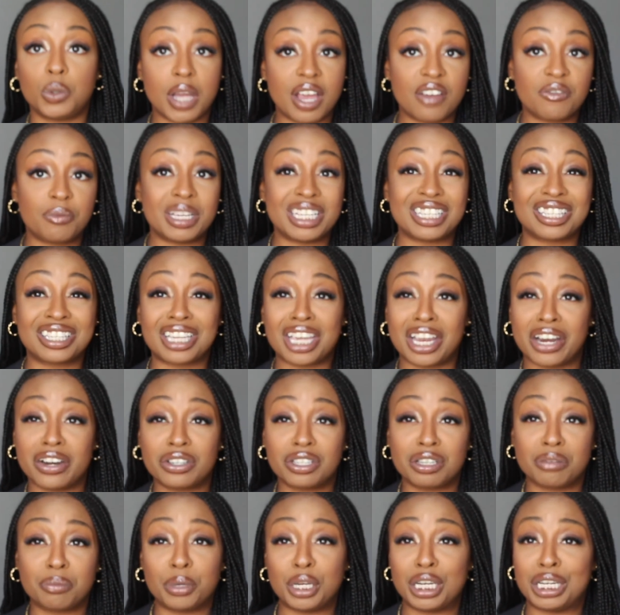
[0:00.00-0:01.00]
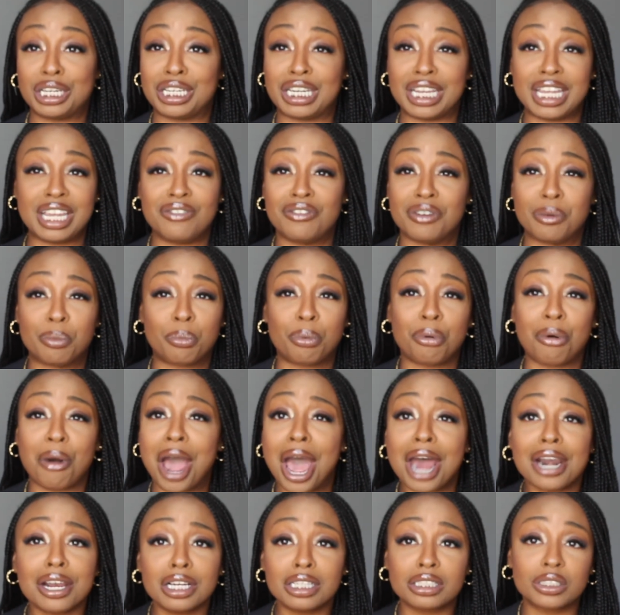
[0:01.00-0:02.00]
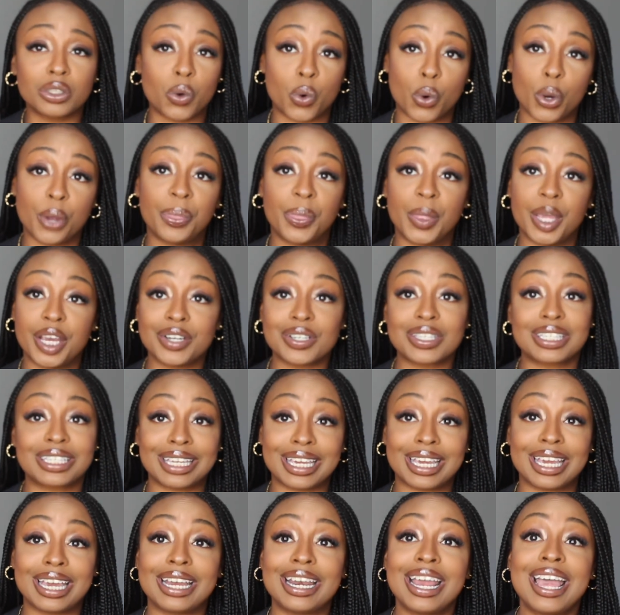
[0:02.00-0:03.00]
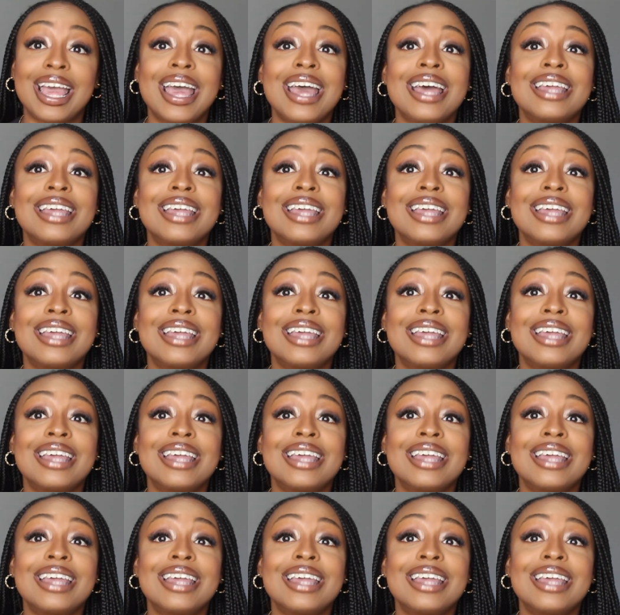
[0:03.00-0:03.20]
have been scared to put even product on their skin.